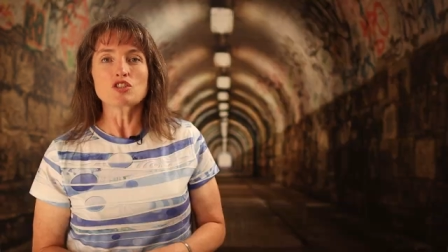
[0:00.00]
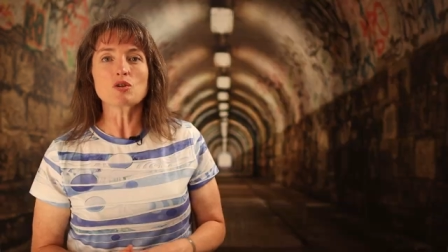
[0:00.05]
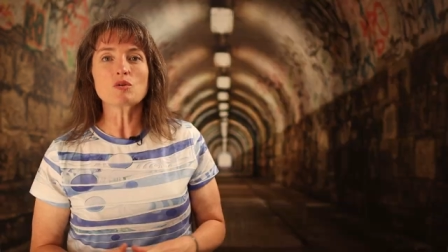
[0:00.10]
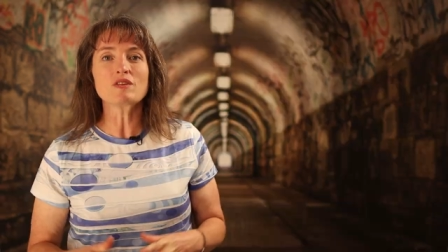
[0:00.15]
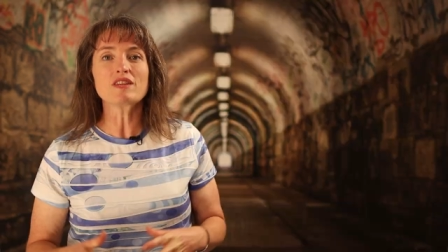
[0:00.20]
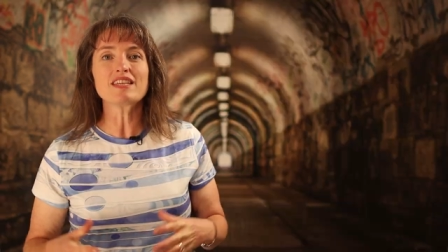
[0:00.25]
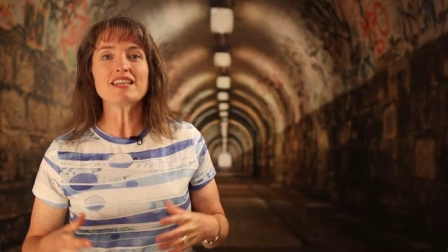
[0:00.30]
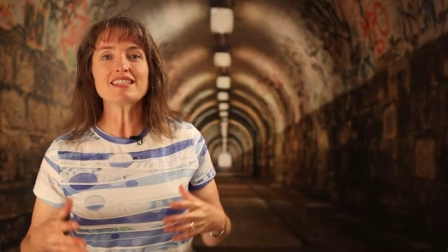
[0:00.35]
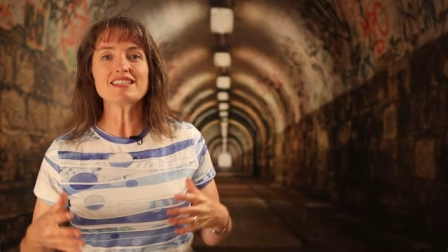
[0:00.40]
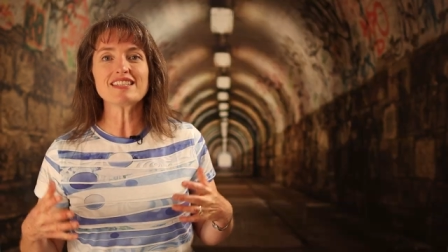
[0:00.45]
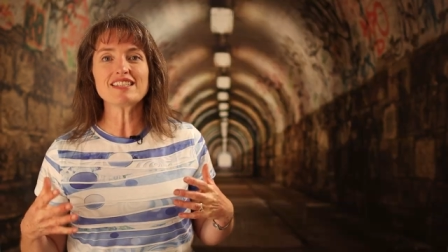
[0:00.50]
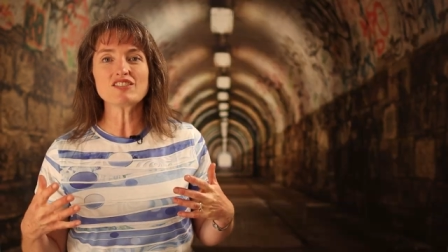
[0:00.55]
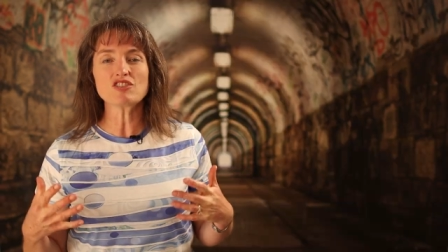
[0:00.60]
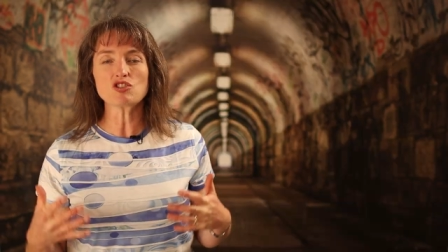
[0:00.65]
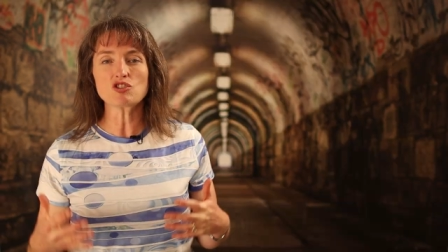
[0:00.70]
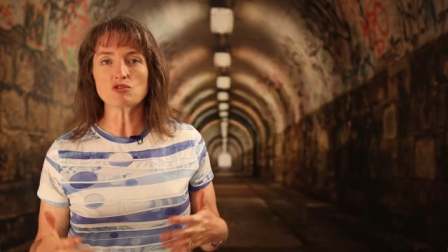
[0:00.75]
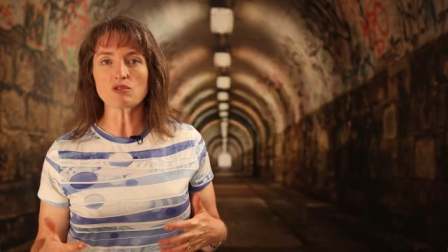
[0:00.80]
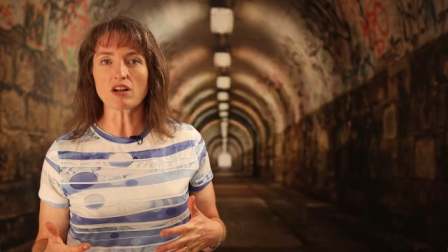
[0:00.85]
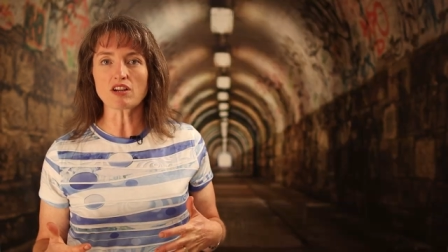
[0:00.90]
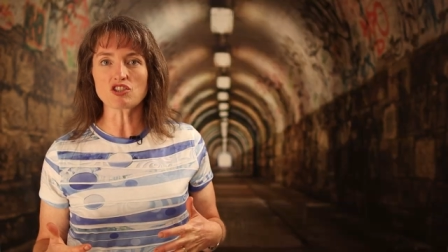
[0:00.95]
So this
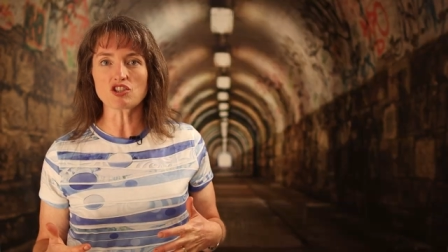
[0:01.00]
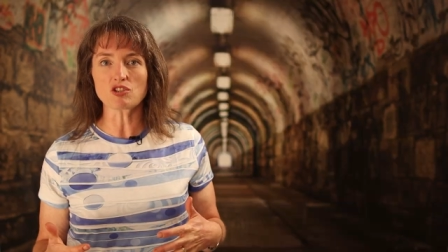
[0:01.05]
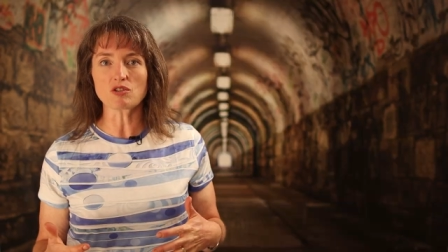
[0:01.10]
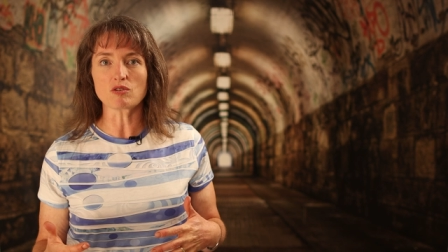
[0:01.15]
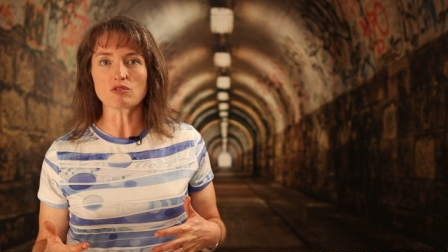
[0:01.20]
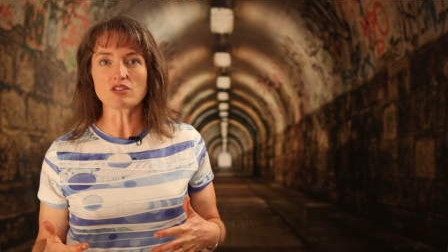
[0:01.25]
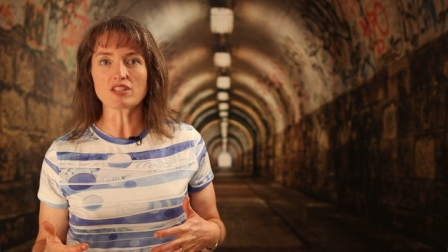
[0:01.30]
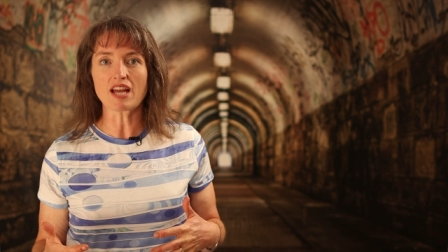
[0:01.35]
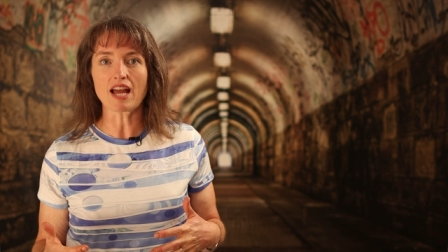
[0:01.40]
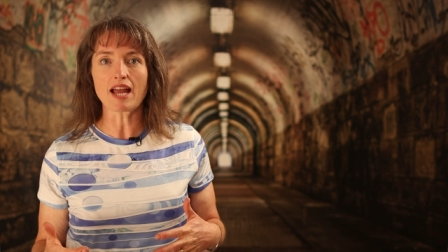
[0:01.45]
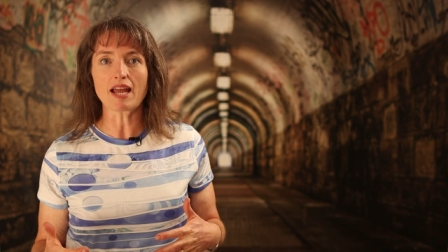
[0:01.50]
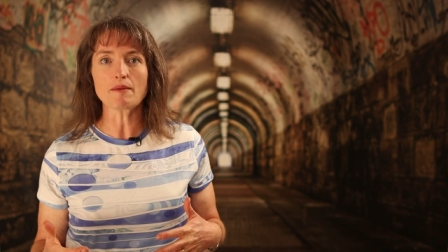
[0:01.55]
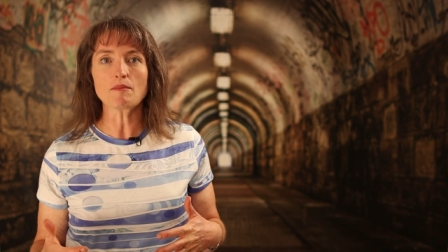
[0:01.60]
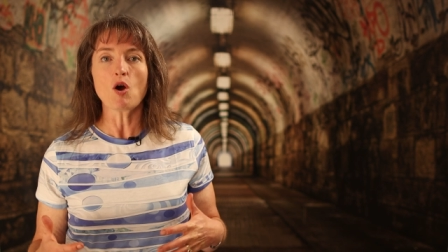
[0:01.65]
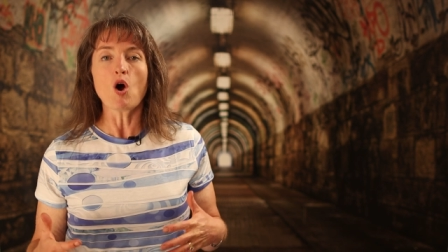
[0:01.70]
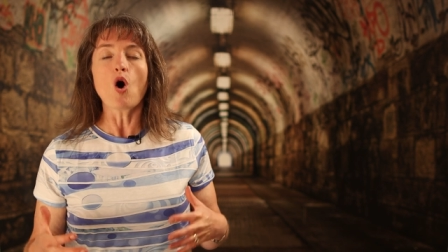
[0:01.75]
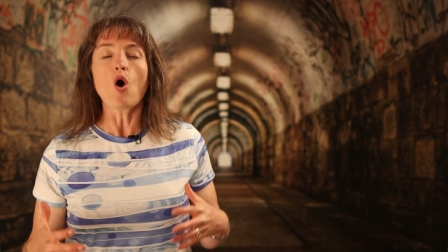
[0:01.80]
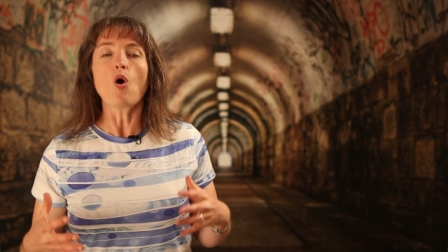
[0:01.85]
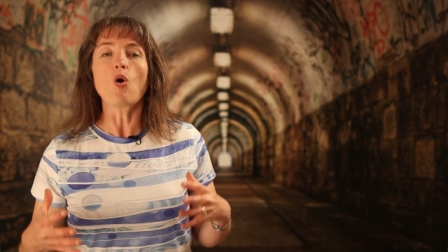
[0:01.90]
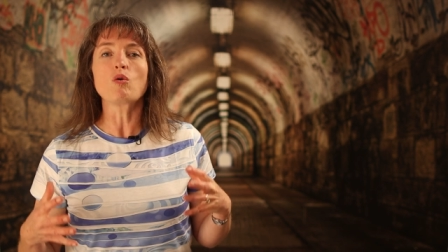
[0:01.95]
instructional
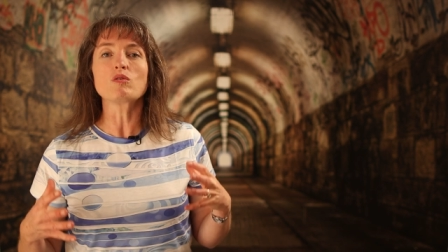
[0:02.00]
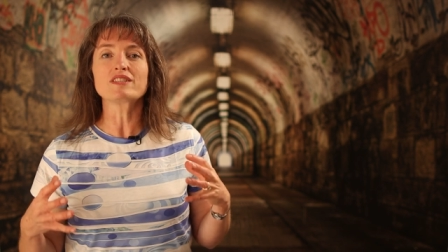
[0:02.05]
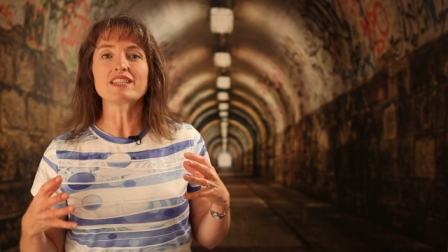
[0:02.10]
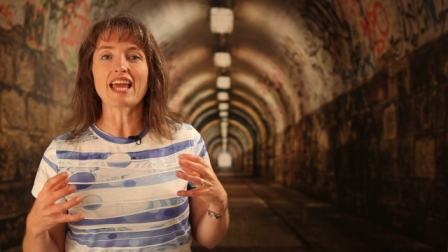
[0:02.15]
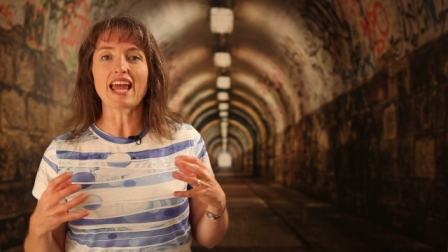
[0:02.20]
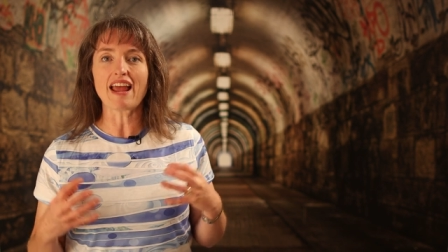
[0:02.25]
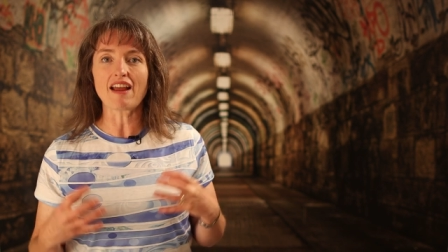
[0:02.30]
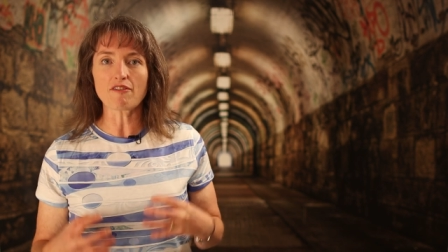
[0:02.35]
time holds